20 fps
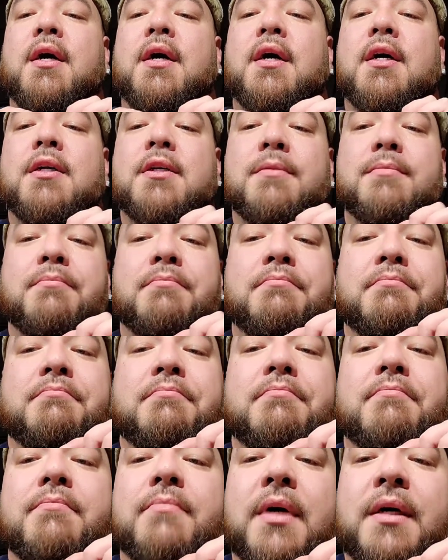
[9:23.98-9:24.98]
Um,
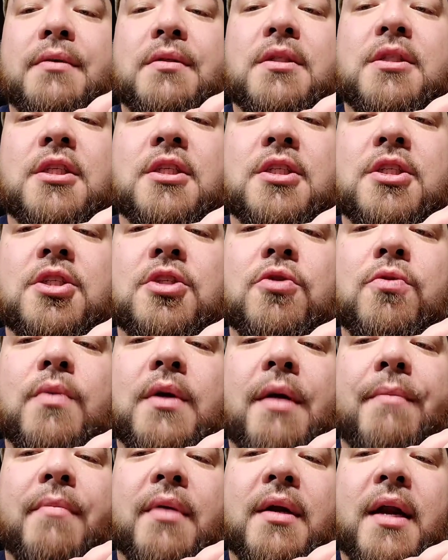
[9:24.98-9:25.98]
I'm just
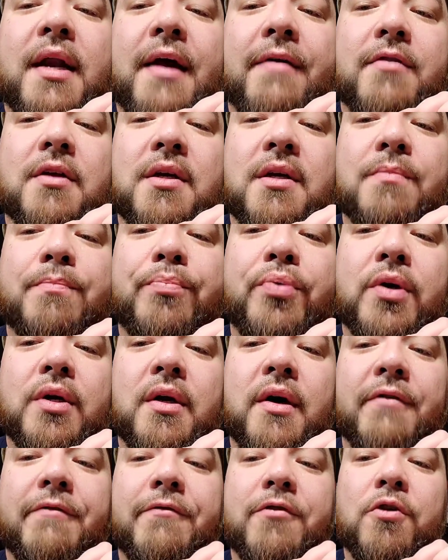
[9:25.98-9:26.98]
assuming I'm going to have to put
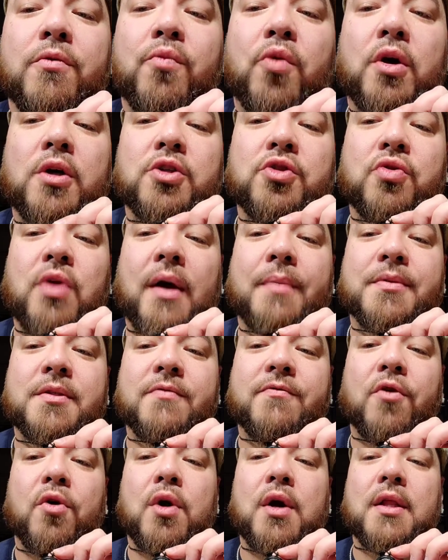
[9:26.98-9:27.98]
a few more drops
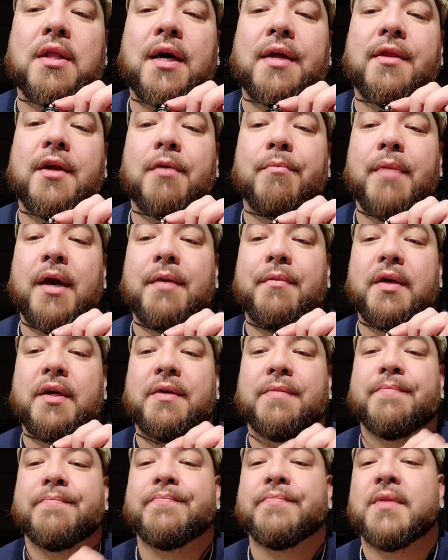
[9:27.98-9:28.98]
of oil on there,
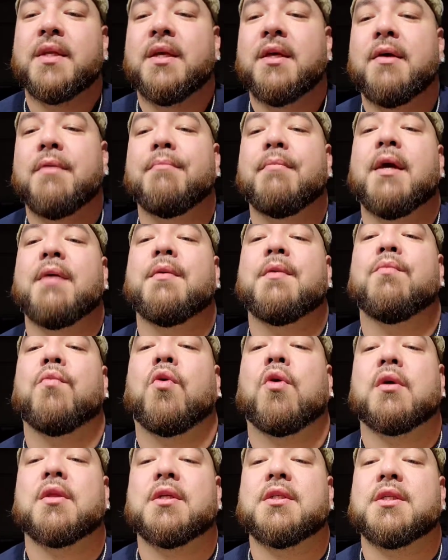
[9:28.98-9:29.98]
maybe maybe
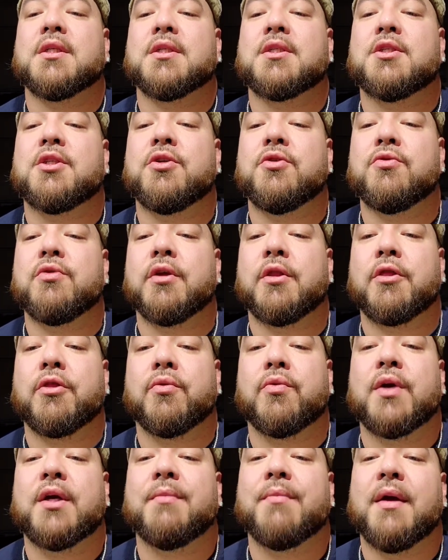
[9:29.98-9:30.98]
more than just two to
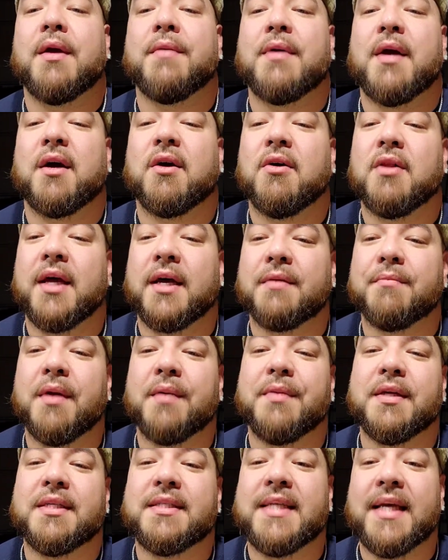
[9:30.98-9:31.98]
three. Maybe I'll go like
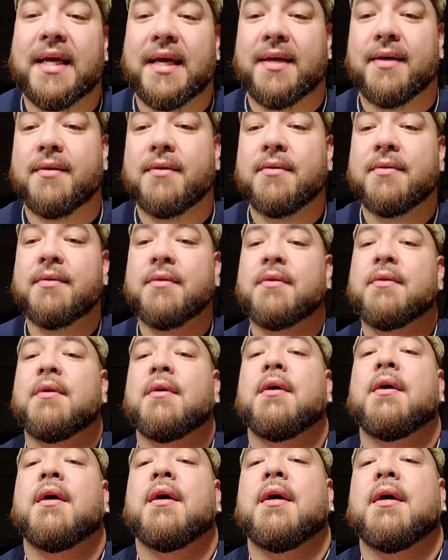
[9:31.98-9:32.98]
maybe 10.
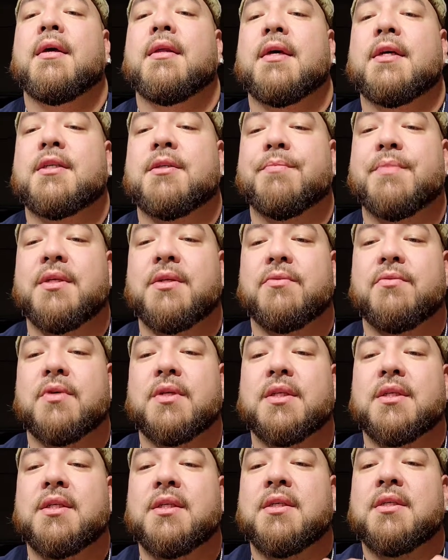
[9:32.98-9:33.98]
That should be
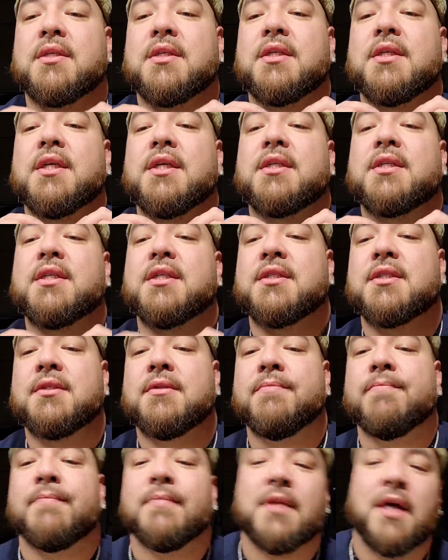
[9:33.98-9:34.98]
really good
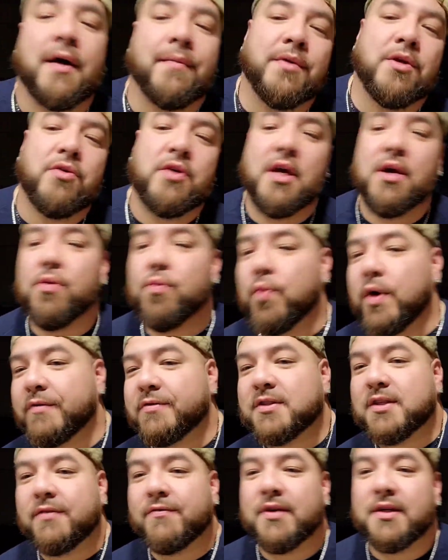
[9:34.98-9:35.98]
because, I mean, you get
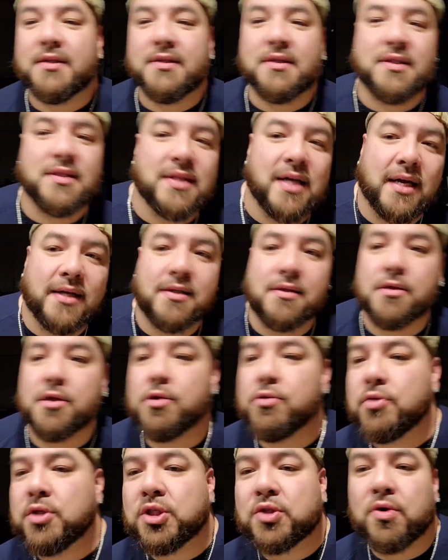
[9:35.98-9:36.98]
whiffs of it. It's not
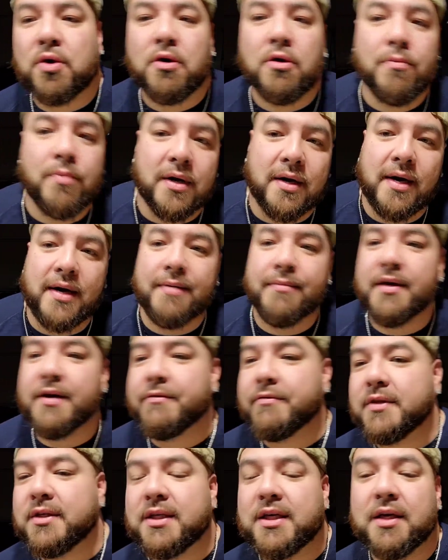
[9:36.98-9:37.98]
too strong, but I am
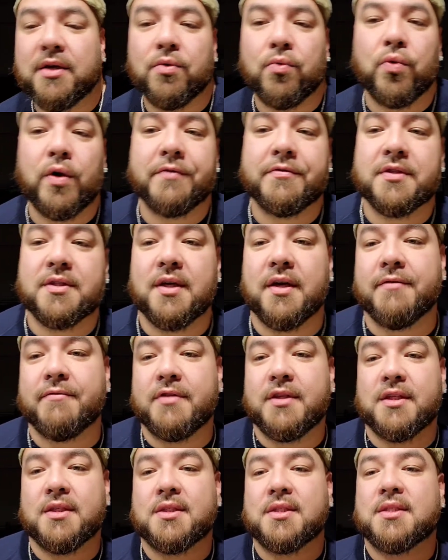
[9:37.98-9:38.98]
definitely getting whiffs of
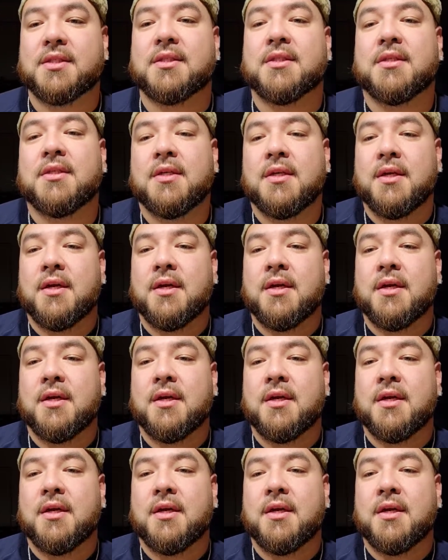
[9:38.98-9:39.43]
this